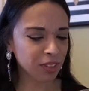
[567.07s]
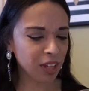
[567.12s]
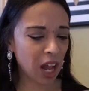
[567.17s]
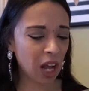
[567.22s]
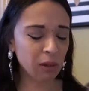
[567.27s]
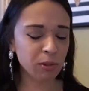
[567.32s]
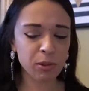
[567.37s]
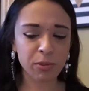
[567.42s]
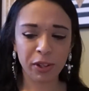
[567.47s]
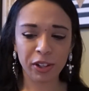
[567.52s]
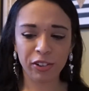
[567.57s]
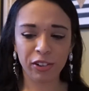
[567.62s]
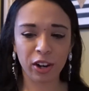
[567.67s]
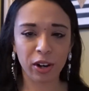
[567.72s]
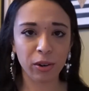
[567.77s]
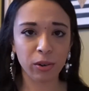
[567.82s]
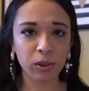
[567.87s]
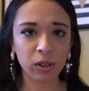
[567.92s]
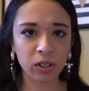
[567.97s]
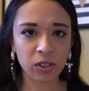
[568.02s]
helps me
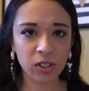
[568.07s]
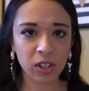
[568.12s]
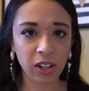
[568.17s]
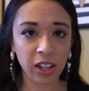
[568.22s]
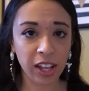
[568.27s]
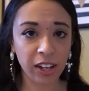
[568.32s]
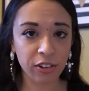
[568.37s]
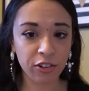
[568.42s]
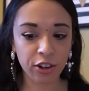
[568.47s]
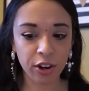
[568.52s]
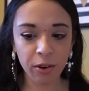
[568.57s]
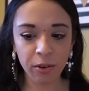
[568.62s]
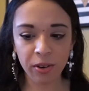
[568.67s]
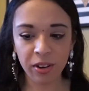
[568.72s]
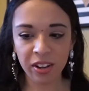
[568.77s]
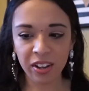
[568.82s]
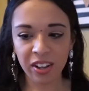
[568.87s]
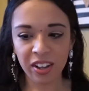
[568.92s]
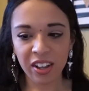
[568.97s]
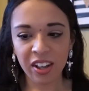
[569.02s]
grow cilantro.
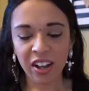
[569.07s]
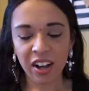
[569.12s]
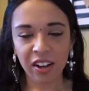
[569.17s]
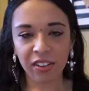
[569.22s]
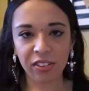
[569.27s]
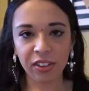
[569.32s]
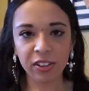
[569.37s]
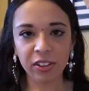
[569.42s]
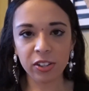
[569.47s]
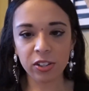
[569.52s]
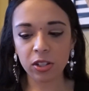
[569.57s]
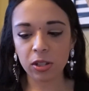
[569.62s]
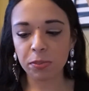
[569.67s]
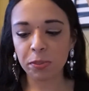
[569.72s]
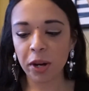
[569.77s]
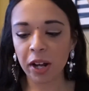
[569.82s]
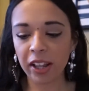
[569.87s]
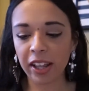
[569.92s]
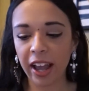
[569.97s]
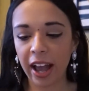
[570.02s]
I think this is
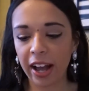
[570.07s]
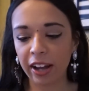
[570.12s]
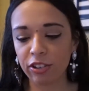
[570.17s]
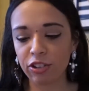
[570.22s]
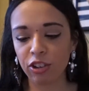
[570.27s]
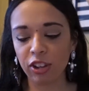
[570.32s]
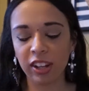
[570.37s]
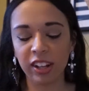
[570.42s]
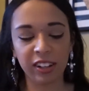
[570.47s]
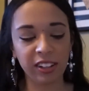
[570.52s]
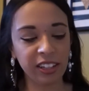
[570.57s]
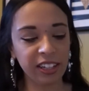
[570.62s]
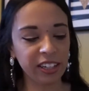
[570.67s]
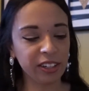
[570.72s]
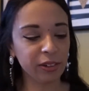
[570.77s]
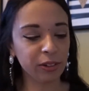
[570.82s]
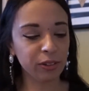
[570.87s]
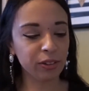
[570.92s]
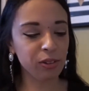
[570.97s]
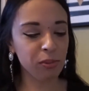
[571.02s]
probably actually
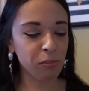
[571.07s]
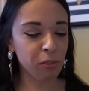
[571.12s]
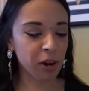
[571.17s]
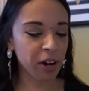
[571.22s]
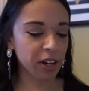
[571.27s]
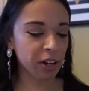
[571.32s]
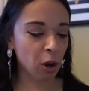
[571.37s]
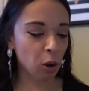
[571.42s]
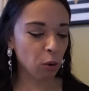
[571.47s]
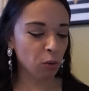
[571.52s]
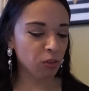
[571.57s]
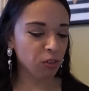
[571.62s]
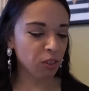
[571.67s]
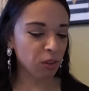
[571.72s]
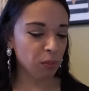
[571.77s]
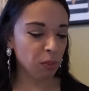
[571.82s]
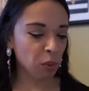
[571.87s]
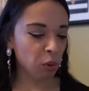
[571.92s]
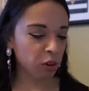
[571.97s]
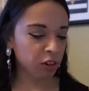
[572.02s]
illegal to bring over
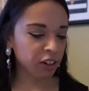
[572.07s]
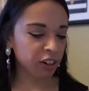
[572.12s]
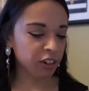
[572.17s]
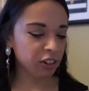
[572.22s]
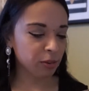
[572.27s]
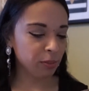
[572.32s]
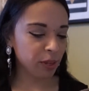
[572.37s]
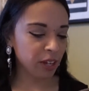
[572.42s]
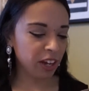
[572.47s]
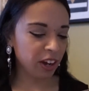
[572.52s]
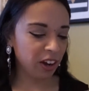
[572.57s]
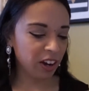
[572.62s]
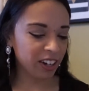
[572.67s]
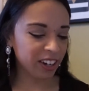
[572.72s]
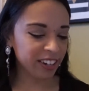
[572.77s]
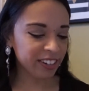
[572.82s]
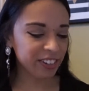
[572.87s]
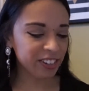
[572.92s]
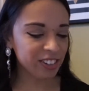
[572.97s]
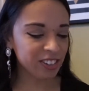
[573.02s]
the border, to be
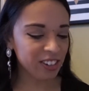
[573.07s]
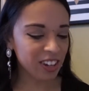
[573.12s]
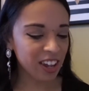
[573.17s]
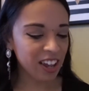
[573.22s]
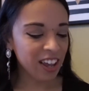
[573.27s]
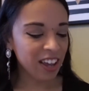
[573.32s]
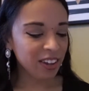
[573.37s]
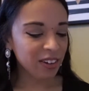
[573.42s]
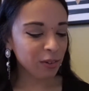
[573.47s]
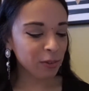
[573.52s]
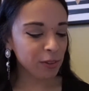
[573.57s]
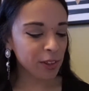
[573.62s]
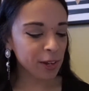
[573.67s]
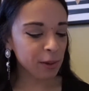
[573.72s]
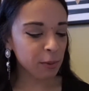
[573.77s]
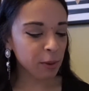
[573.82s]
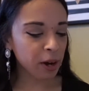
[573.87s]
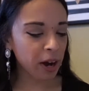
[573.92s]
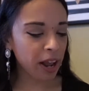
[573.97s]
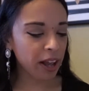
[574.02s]
honest. I don't
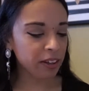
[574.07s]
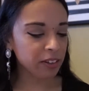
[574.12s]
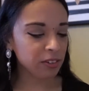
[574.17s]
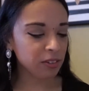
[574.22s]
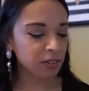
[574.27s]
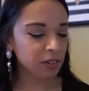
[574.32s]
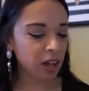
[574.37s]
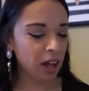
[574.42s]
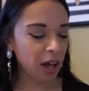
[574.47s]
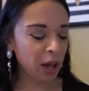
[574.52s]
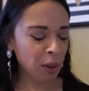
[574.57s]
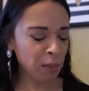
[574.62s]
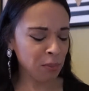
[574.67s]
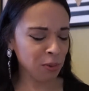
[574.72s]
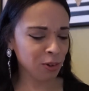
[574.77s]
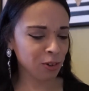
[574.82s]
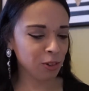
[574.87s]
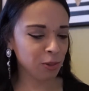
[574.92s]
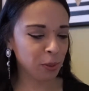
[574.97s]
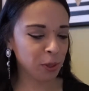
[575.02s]
think
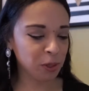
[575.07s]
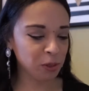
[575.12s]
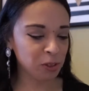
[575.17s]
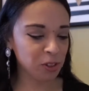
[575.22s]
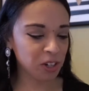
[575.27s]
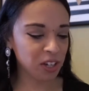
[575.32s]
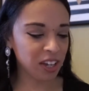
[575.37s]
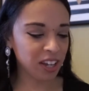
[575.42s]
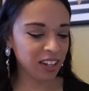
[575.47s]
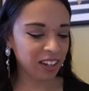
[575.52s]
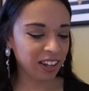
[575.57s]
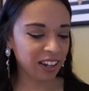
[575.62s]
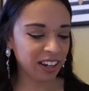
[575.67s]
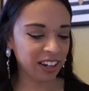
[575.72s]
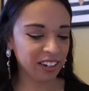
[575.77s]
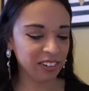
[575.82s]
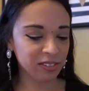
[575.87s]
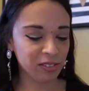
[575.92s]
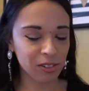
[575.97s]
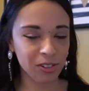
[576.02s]
you're supposed to get
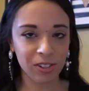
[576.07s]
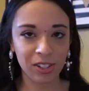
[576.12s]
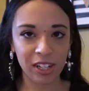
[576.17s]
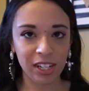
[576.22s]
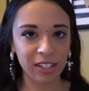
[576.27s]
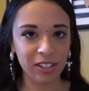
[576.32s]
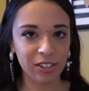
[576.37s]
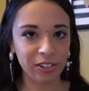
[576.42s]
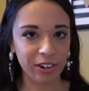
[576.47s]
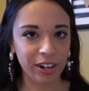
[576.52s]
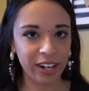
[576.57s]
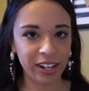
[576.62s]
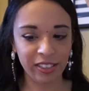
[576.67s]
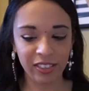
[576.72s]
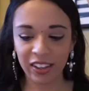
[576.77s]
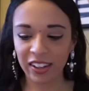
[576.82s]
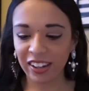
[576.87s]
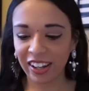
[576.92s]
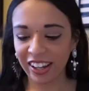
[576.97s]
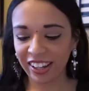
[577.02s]
like seeds or
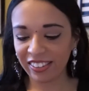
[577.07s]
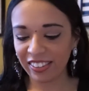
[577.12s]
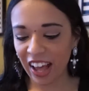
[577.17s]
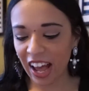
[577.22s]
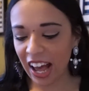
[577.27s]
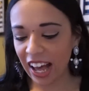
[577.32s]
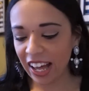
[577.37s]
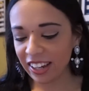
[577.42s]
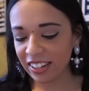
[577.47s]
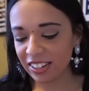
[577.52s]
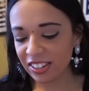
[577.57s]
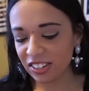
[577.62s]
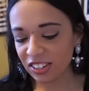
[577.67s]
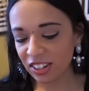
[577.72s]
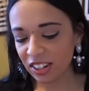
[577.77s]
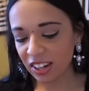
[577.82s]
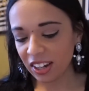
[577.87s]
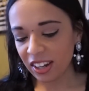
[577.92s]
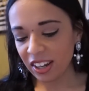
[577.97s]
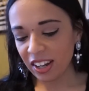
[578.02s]
anything like that.
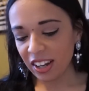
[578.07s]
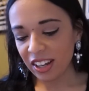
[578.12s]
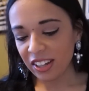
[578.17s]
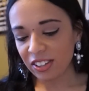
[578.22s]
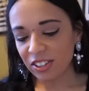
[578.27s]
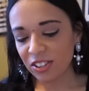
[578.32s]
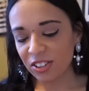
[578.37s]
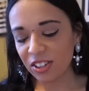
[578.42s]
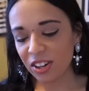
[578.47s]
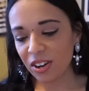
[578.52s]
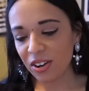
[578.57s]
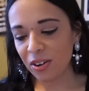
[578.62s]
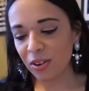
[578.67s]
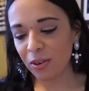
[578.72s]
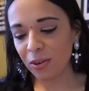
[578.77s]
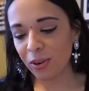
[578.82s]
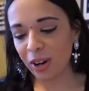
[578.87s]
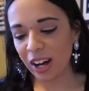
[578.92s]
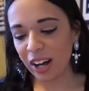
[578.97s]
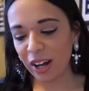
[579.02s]

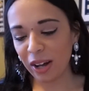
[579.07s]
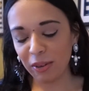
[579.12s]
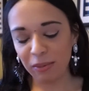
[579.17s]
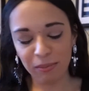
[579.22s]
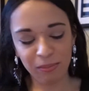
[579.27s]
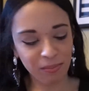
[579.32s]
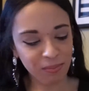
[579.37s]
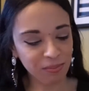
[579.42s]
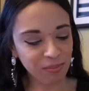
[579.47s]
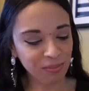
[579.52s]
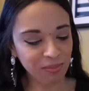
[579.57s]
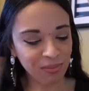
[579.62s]
So I'm